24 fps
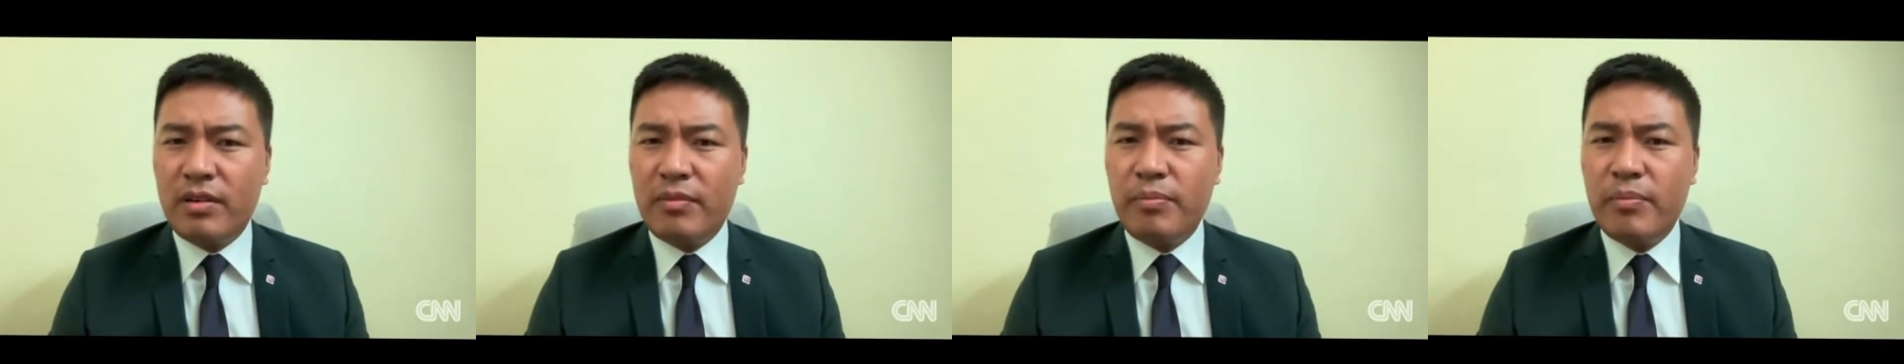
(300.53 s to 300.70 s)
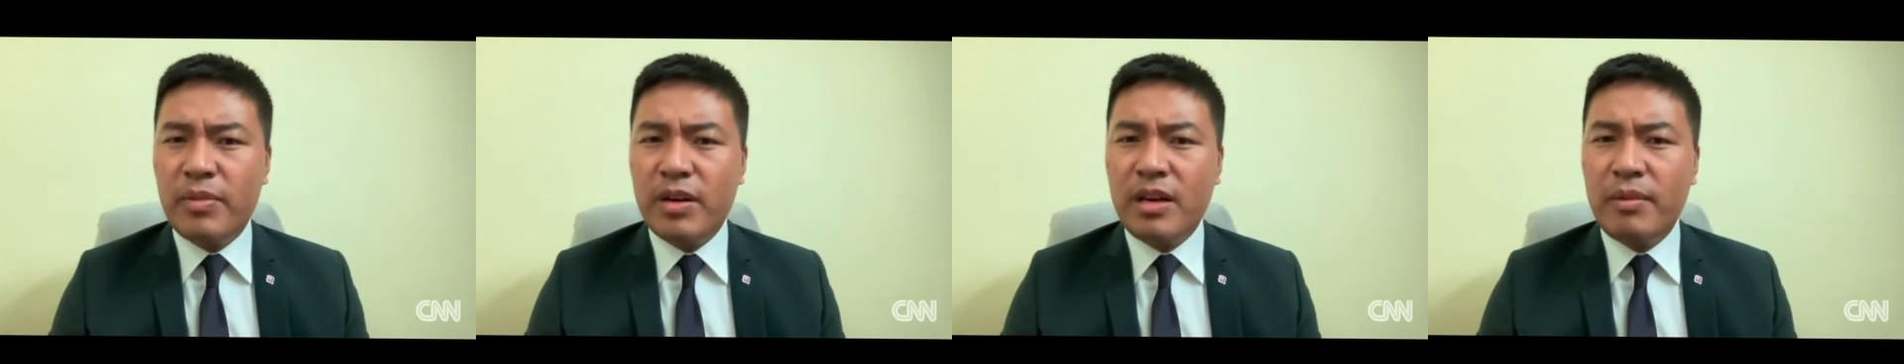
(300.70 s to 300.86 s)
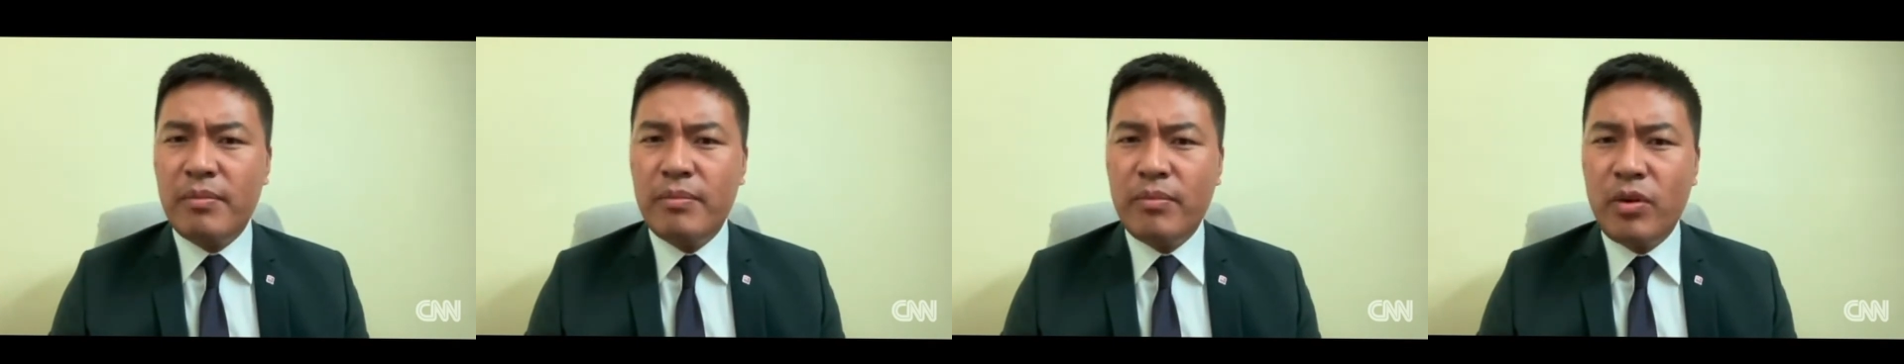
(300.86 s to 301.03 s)

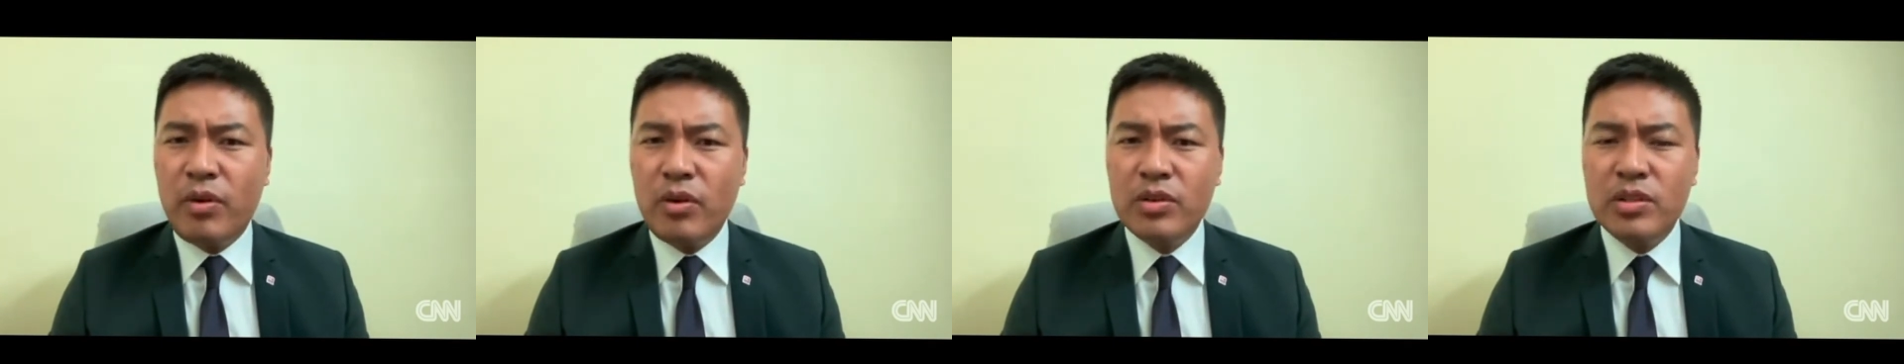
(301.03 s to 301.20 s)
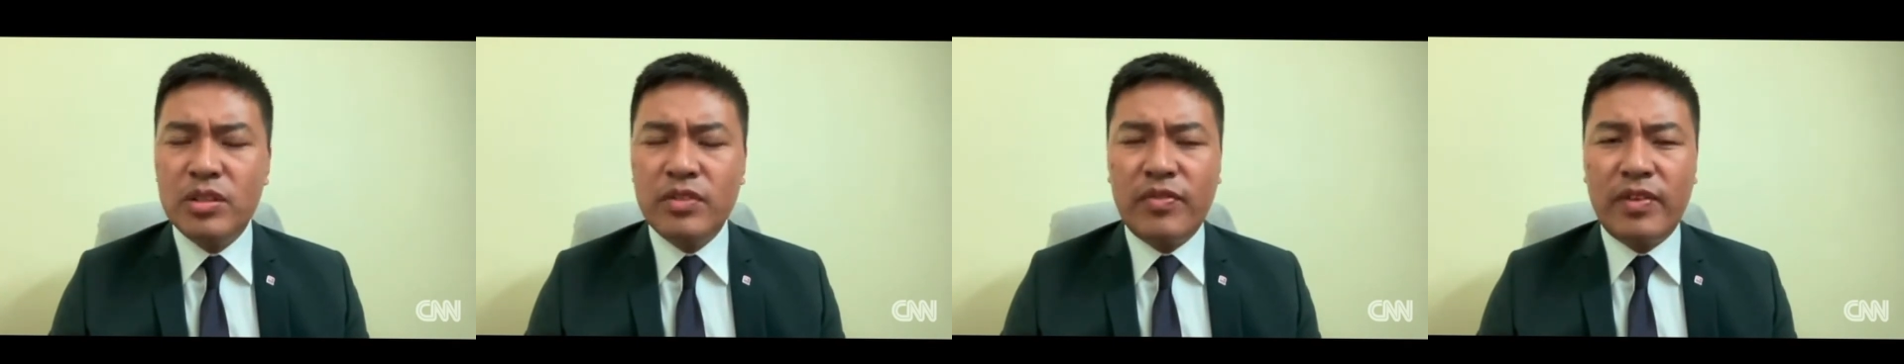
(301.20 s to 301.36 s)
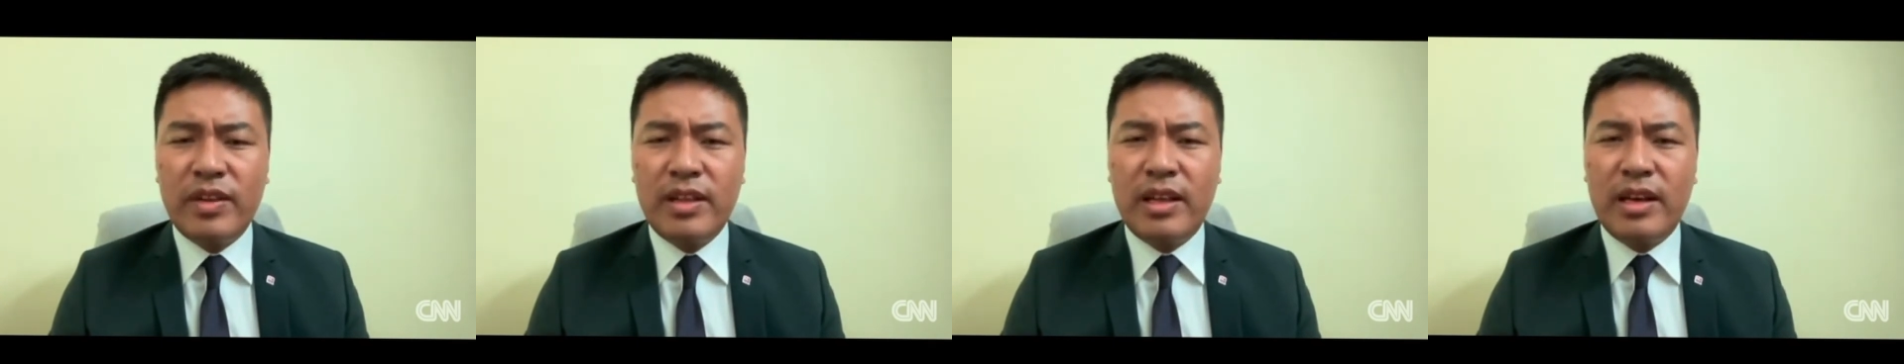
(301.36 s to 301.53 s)
the most
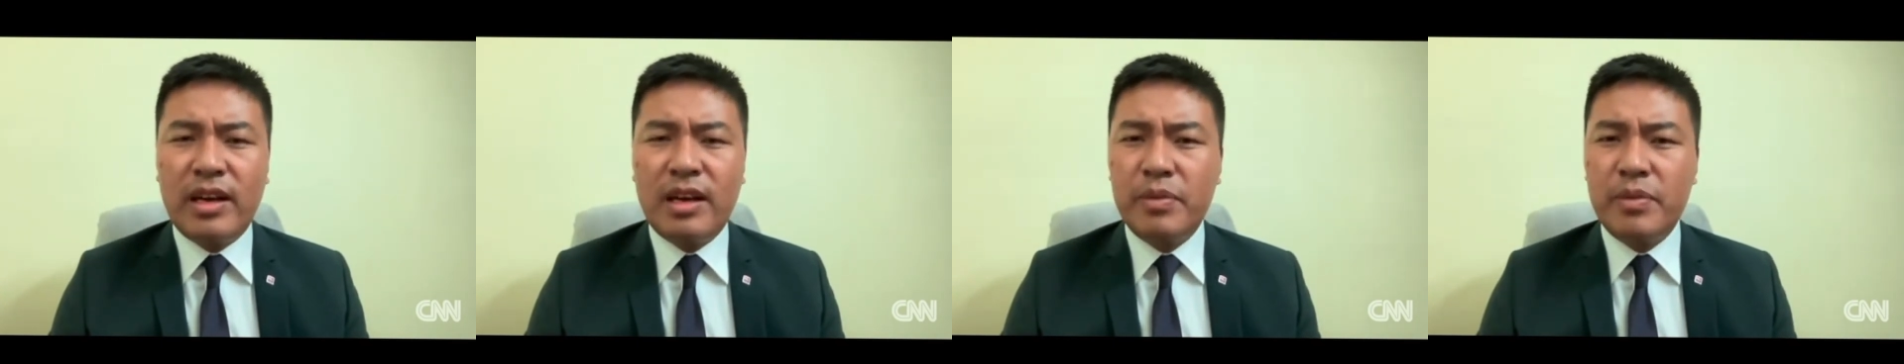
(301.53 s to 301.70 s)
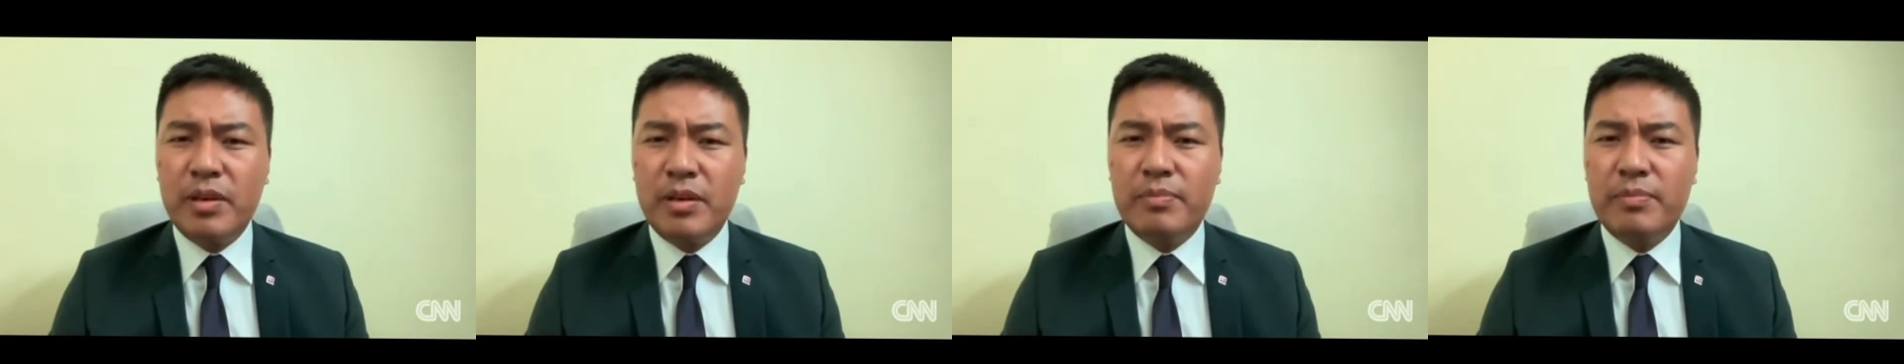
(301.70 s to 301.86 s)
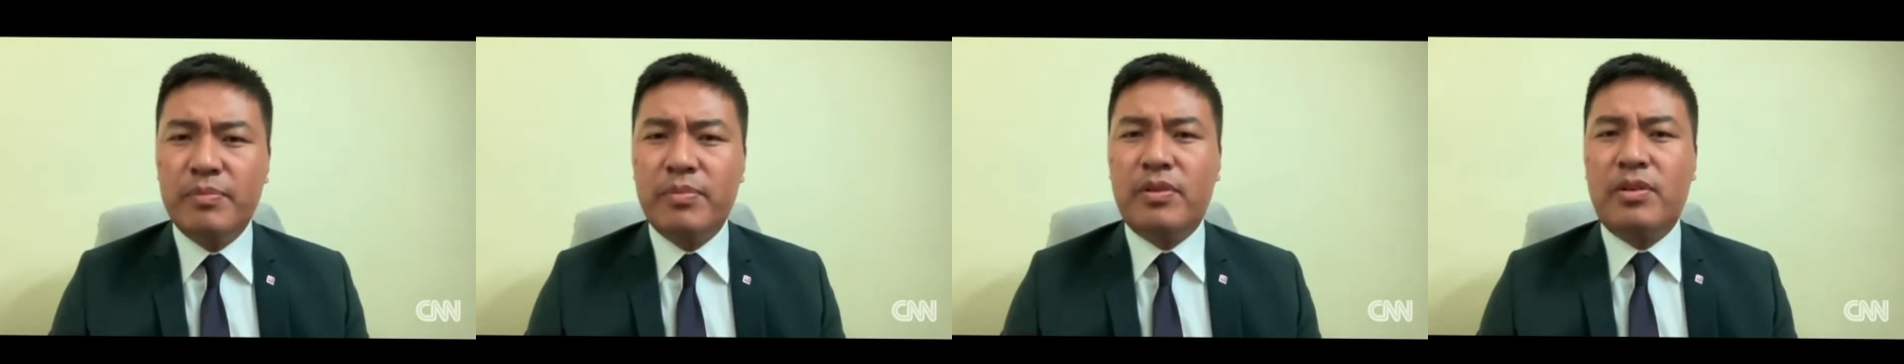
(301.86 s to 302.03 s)
vulnerable
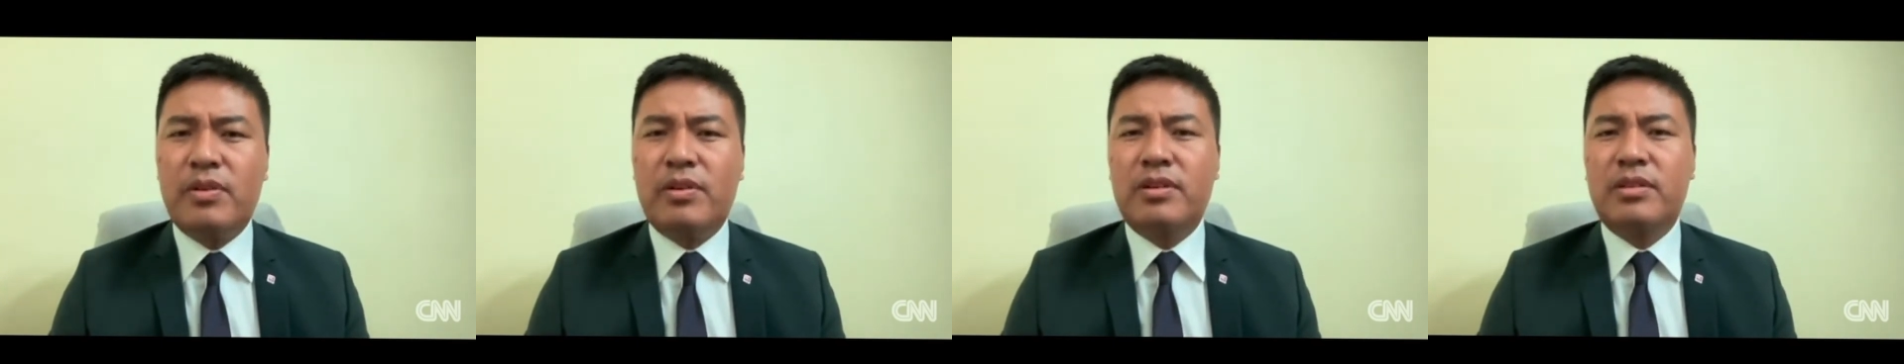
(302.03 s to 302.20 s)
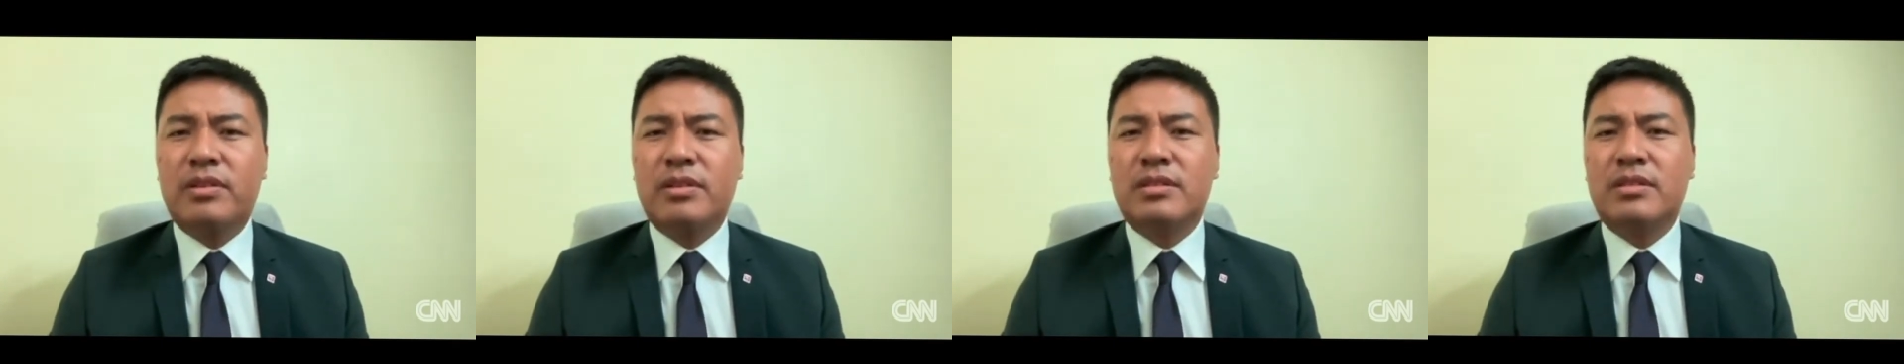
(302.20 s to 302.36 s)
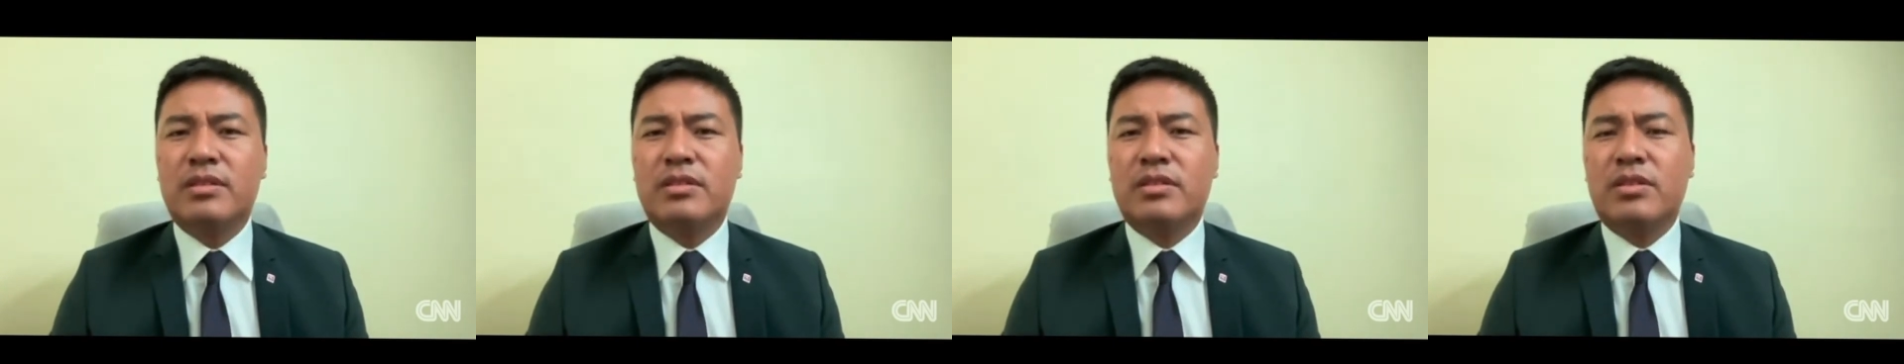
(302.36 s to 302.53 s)
people.